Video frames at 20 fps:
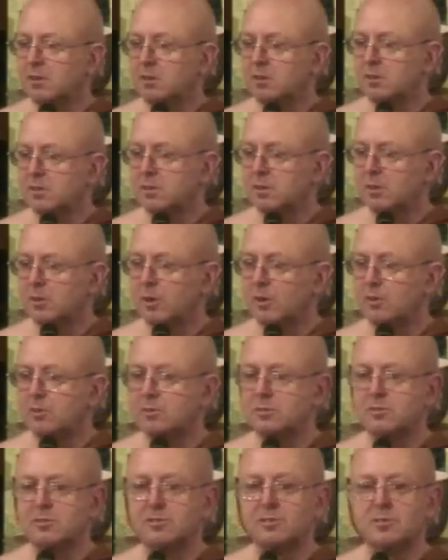an
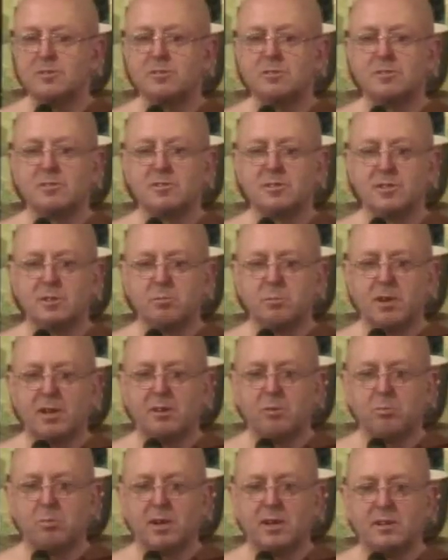honours student in
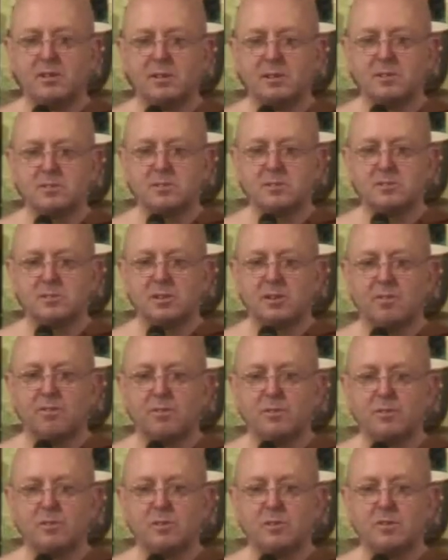mathematics at
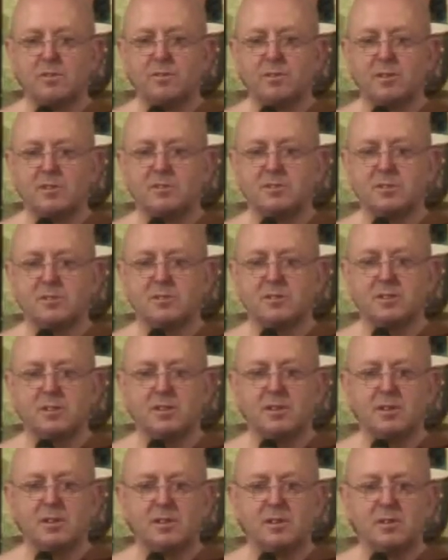Sheffield University.
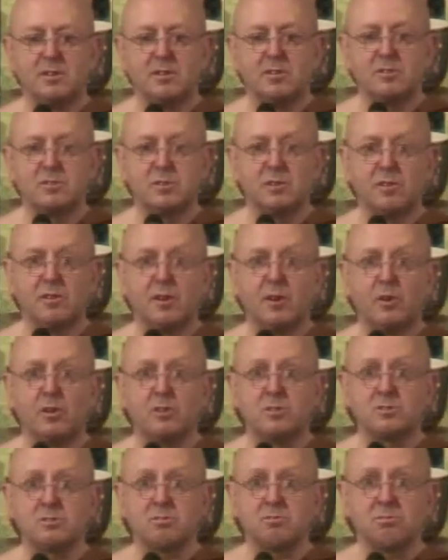So an
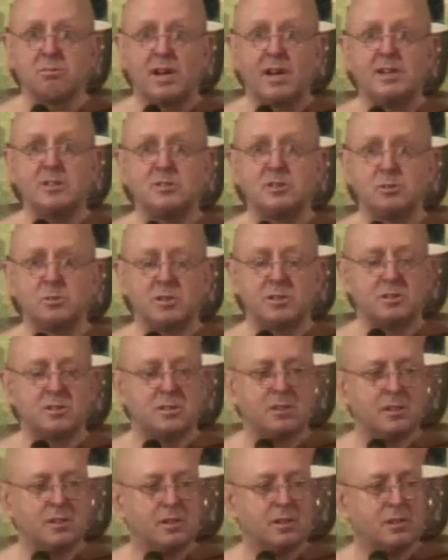honours graduate
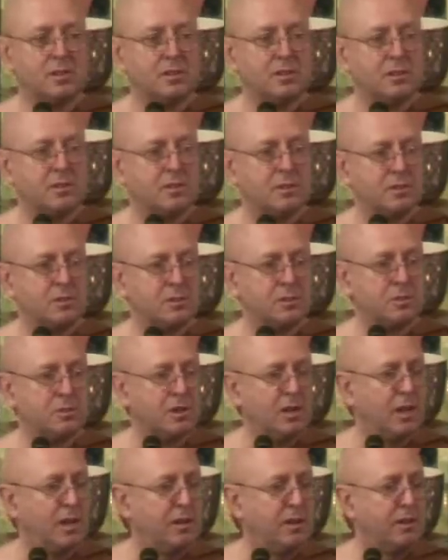who
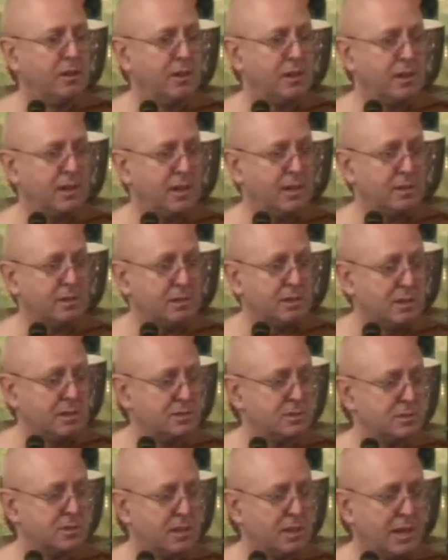had a
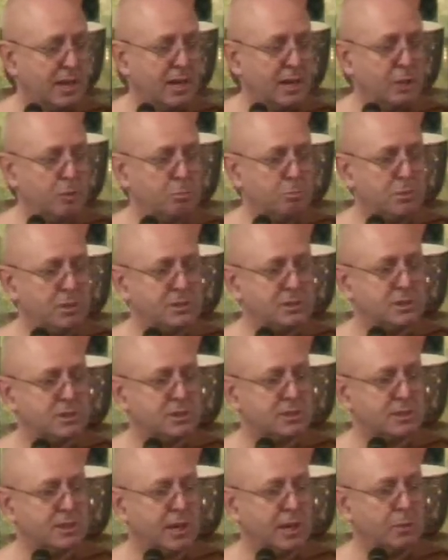slightly
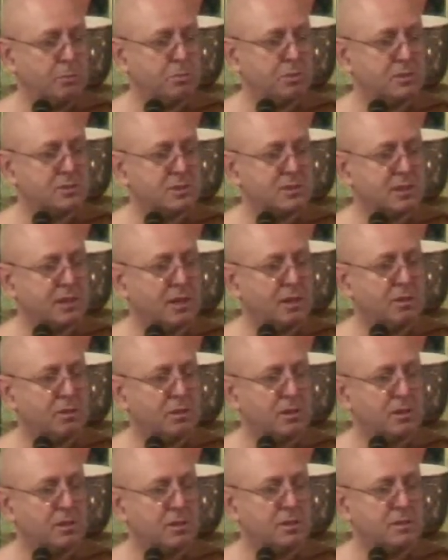misshaped skull.
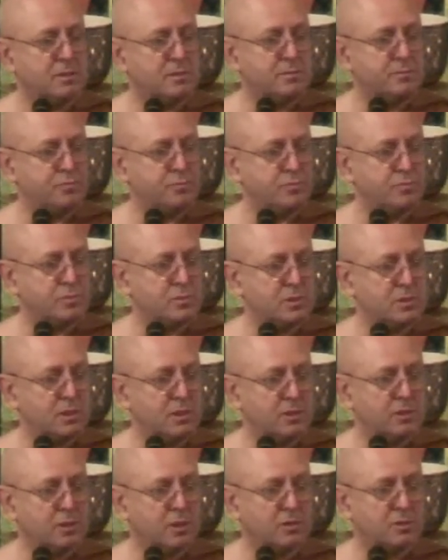The
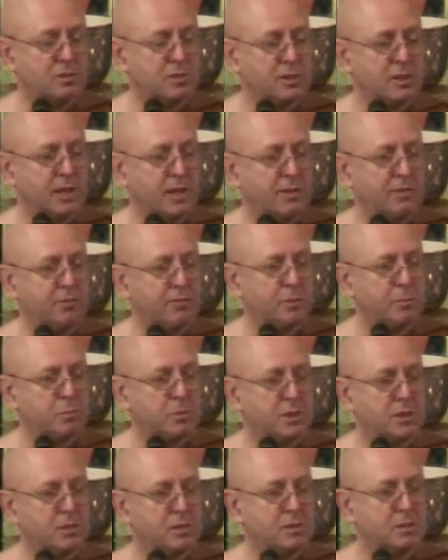doctor gave him
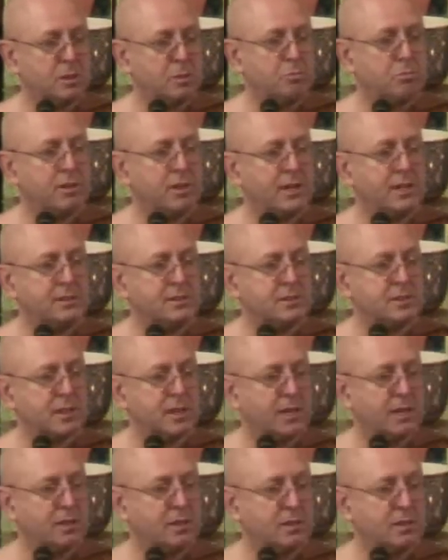a brain scan,